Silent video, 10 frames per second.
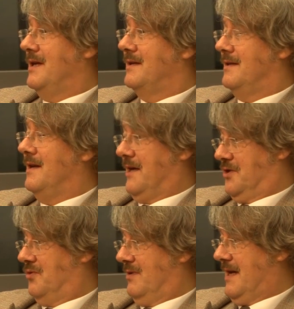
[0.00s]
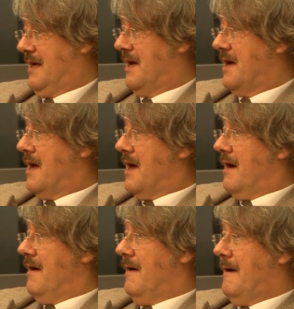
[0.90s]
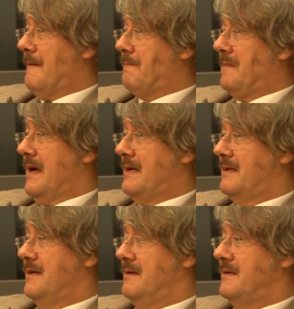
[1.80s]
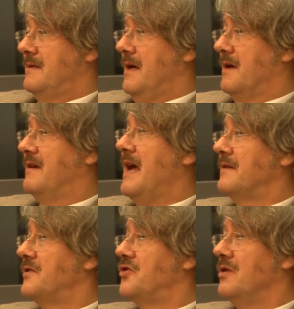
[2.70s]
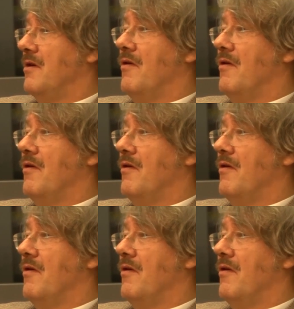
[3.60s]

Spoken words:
intellectually. It is a gesture